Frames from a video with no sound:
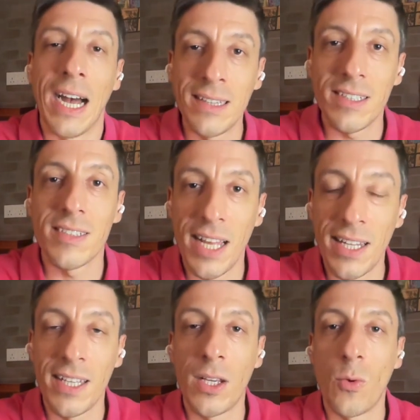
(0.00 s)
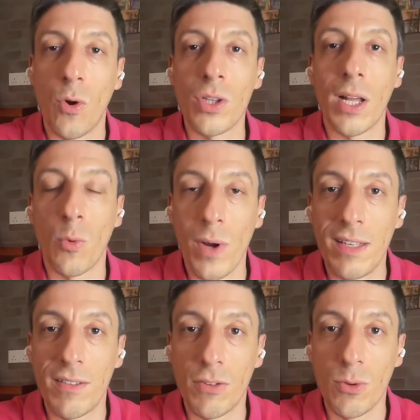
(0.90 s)
understanding what are
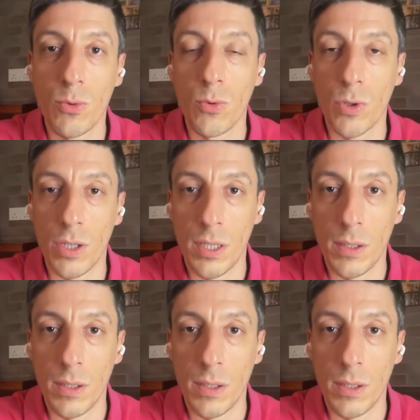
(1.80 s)
ways to